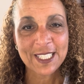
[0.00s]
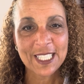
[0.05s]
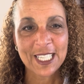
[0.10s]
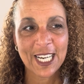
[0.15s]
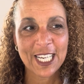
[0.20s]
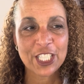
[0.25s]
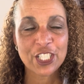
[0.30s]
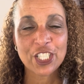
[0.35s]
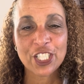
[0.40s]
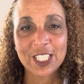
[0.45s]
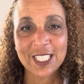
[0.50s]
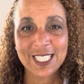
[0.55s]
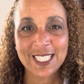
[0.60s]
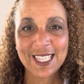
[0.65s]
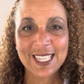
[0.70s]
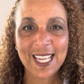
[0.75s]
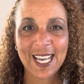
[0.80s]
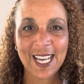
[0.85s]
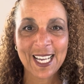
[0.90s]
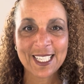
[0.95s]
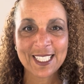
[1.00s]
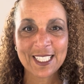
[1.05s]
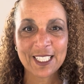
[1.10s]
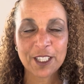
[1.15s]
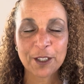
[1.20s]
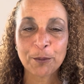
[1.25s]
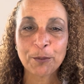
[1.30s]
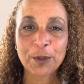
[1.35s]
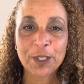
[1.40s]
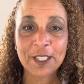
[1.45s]
I just did that in
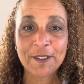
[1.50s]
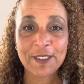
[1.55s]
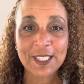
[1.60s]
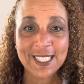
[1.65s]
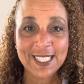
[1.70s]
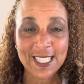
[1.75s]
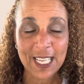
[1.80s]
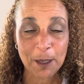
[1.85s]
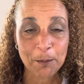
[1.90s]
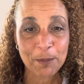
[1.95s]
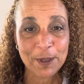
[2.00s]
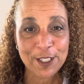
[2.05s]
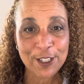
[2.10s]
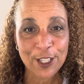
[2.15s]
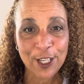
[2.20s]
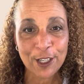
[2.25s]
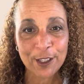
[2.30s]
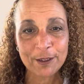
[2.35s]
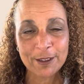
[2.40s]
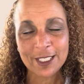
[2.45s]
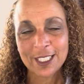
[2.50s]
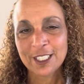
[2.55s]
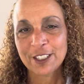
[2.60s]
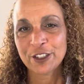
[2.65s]
the previous episode.